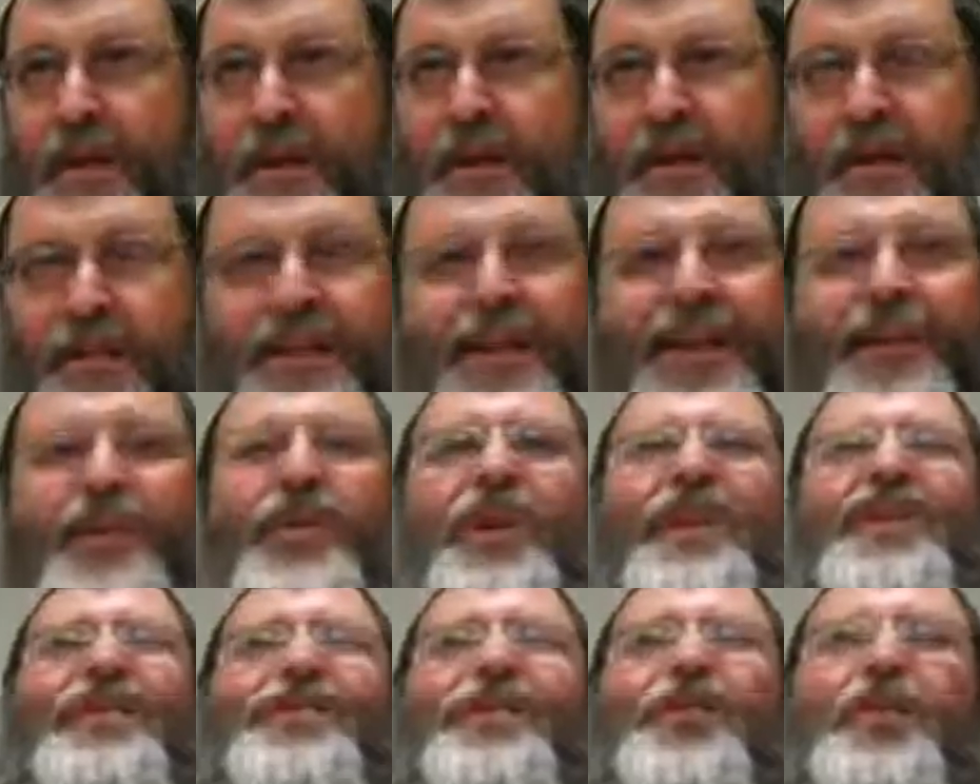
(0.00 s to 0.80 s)
You'll tell him
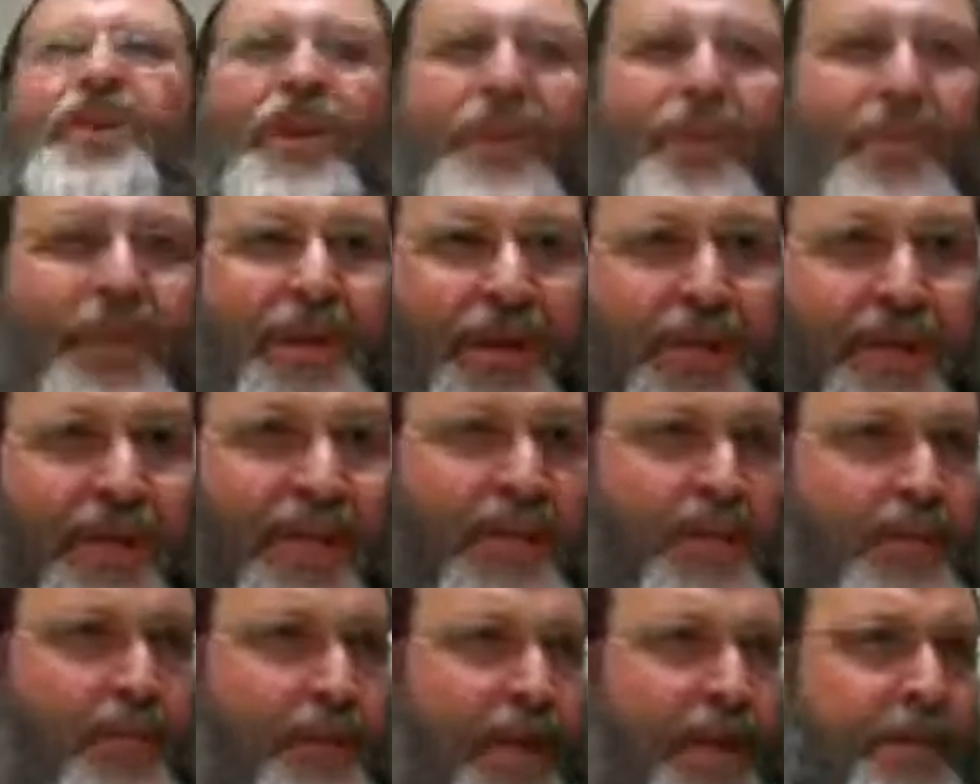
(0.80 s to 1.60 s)
what you're talking about. You know,
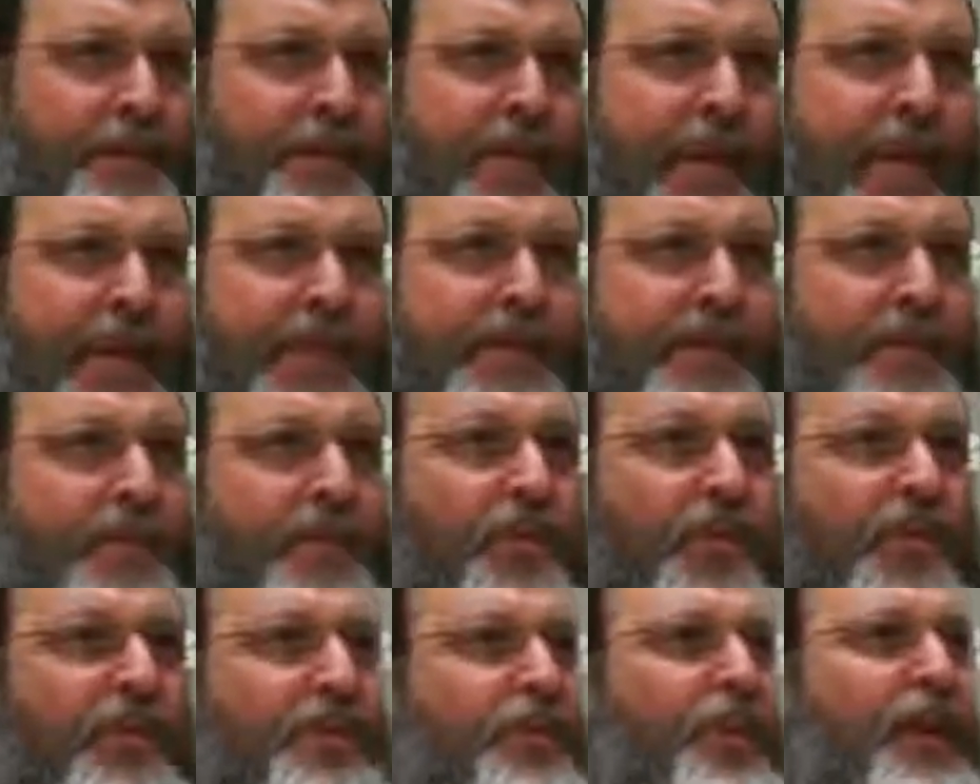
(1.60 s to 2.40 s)
you made me lazy.
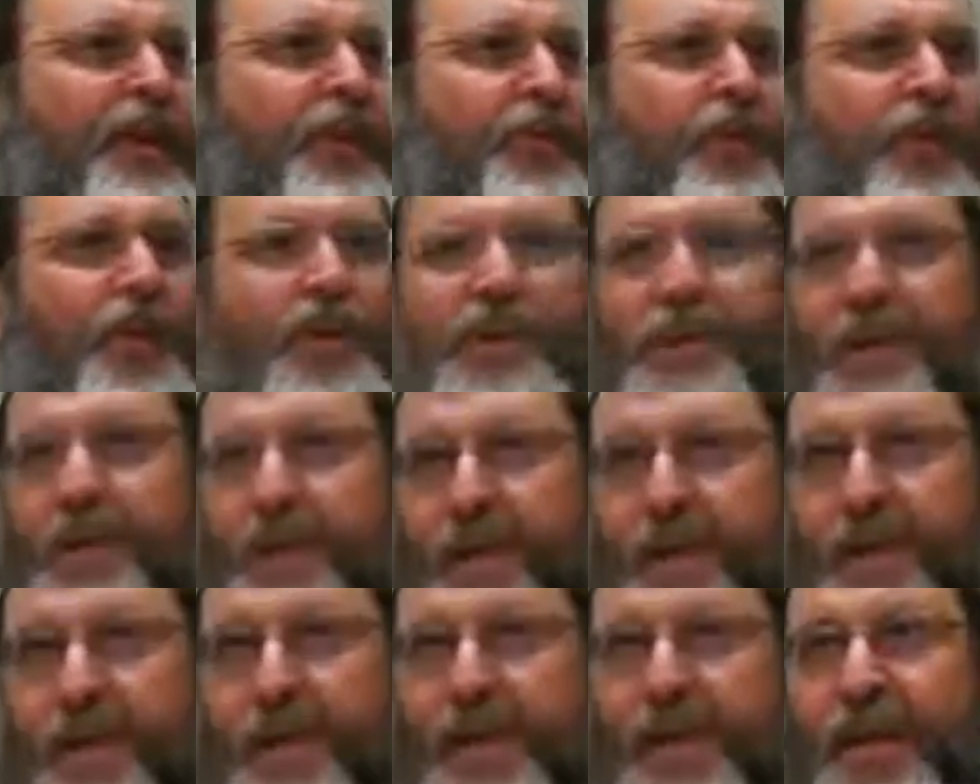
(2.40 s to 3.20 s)
Well, it's my fault.
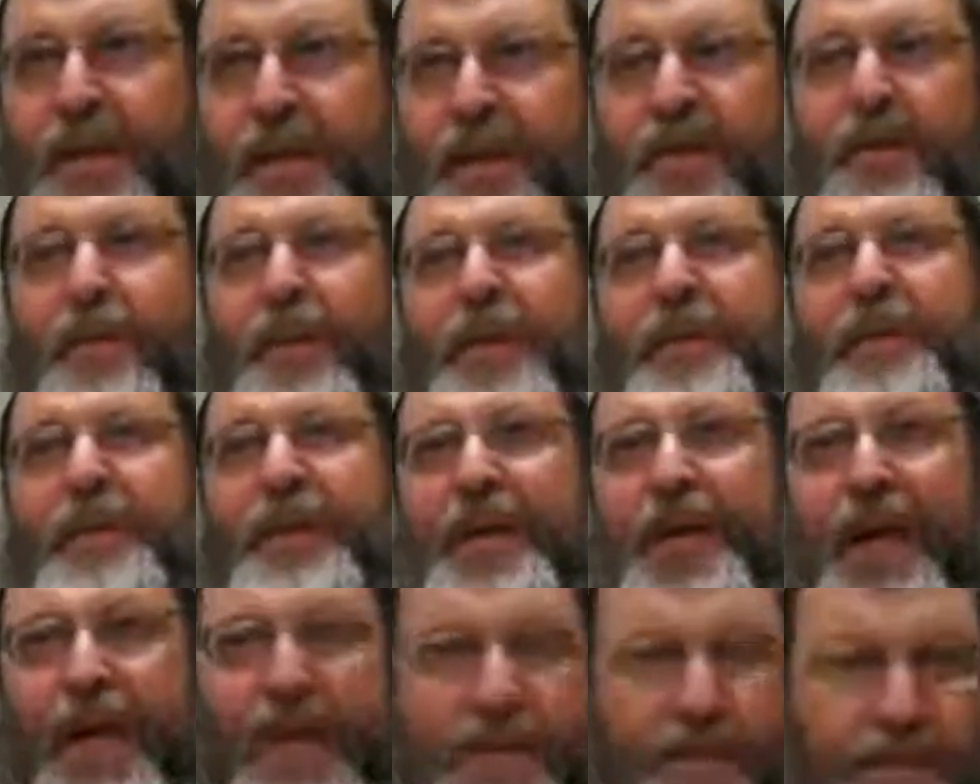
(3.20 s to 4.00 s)
Uh, you made me a
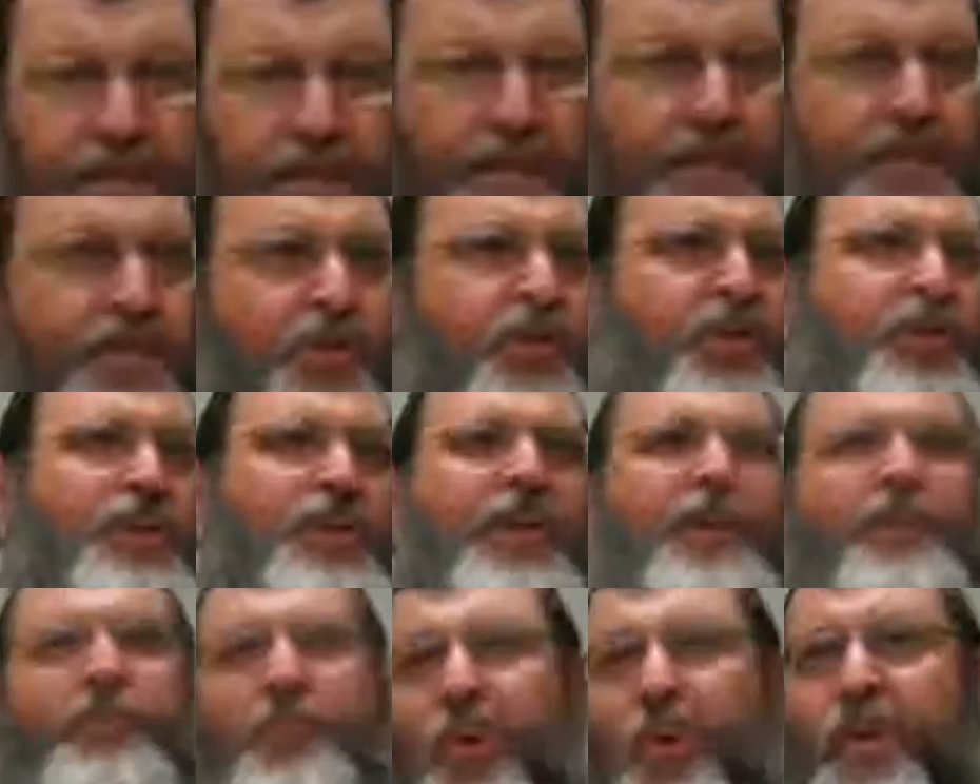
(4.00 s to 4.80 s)
guy that needs to
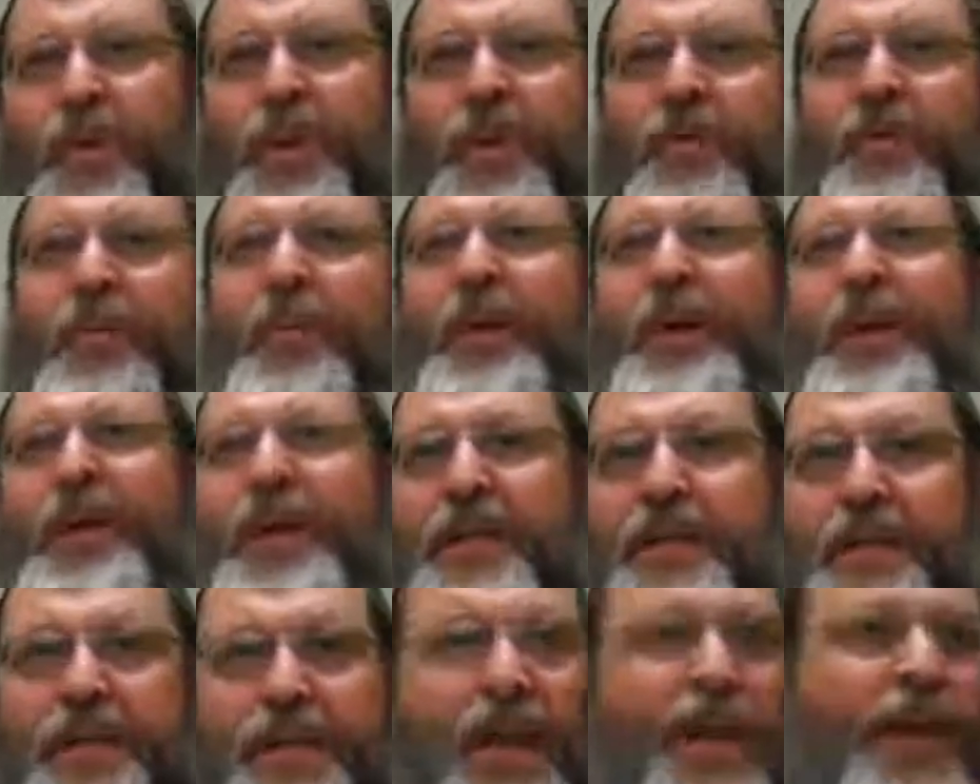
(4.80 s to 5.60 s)
sleep more than everybody
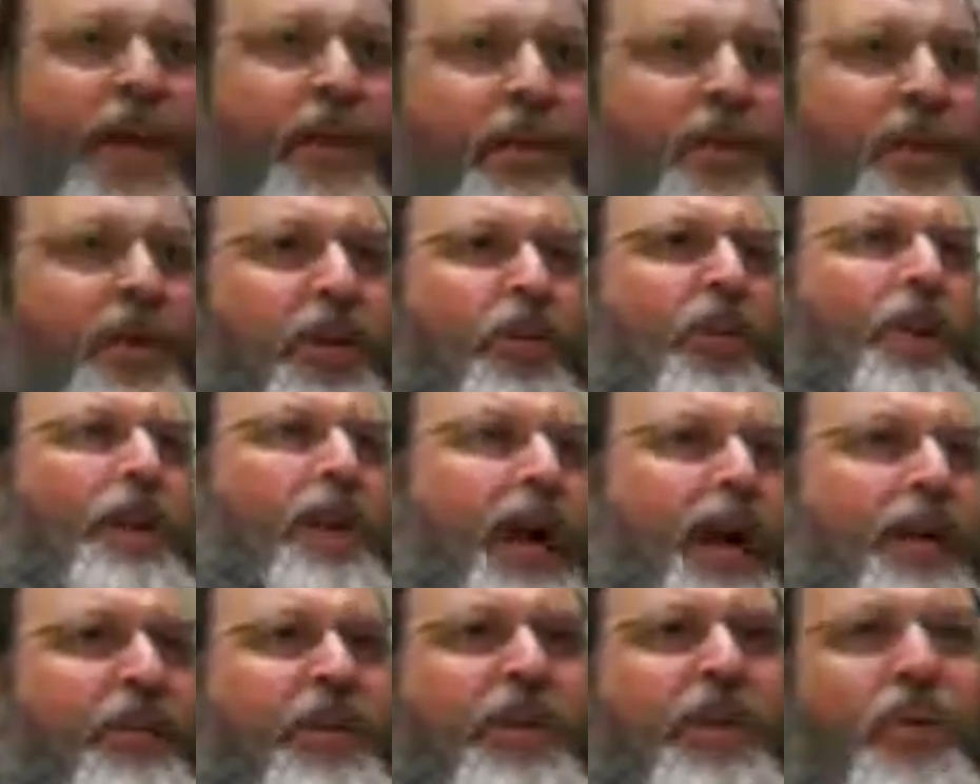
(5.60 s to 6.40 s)
else. Uh, what do you want?
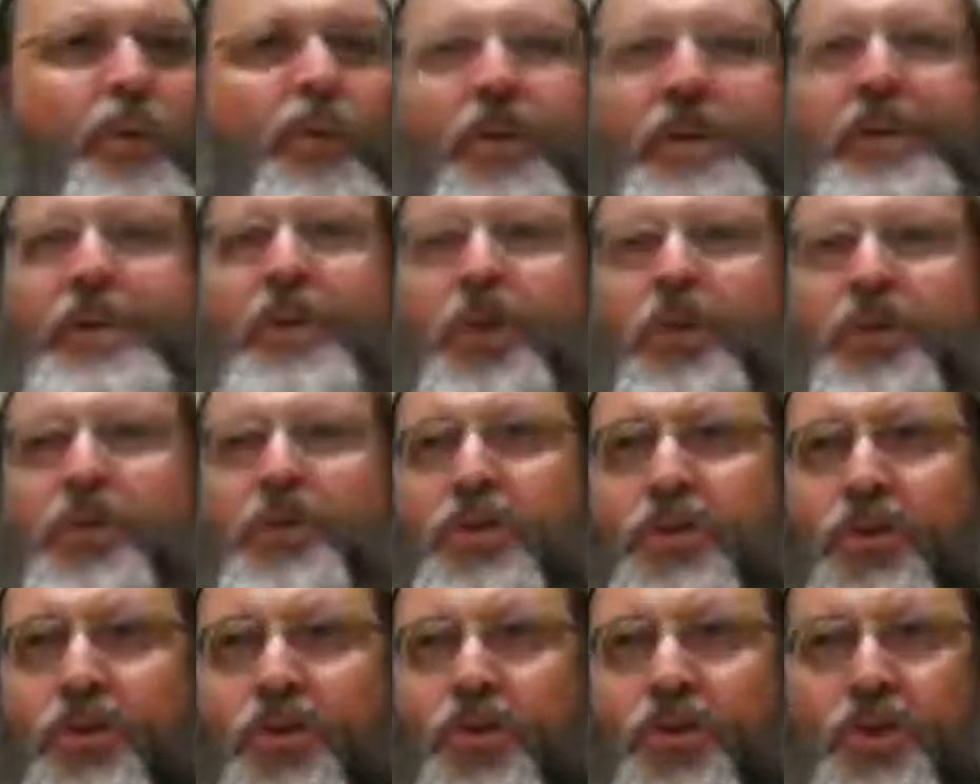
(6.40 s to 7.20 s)
I have a weak
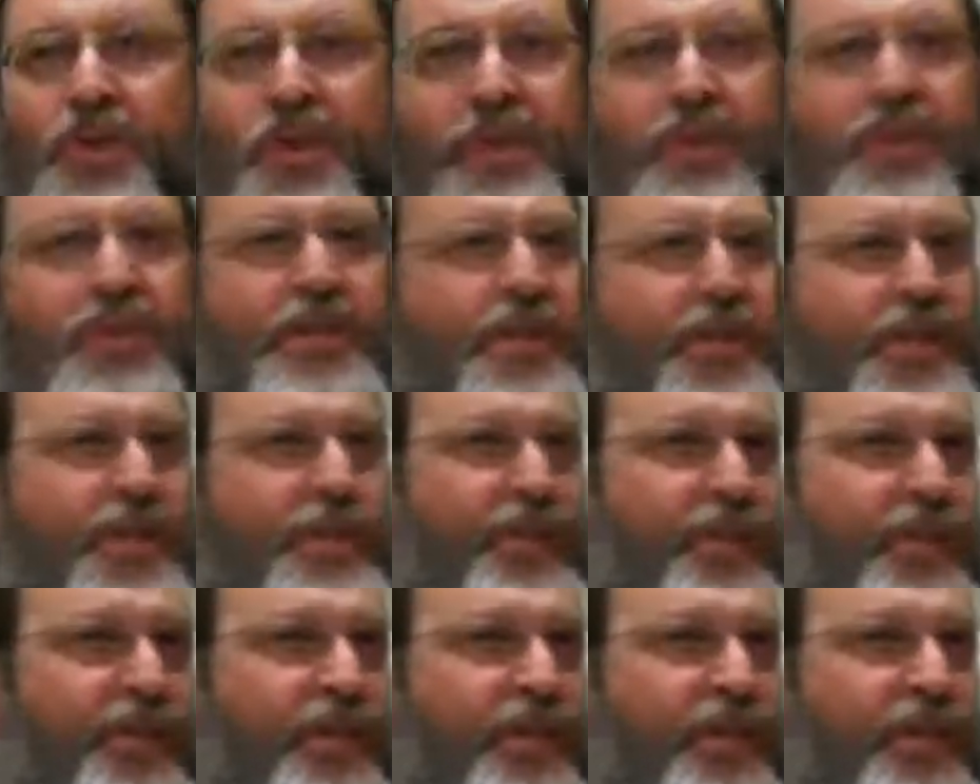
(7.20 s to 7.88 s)
constitution. I need to sleep.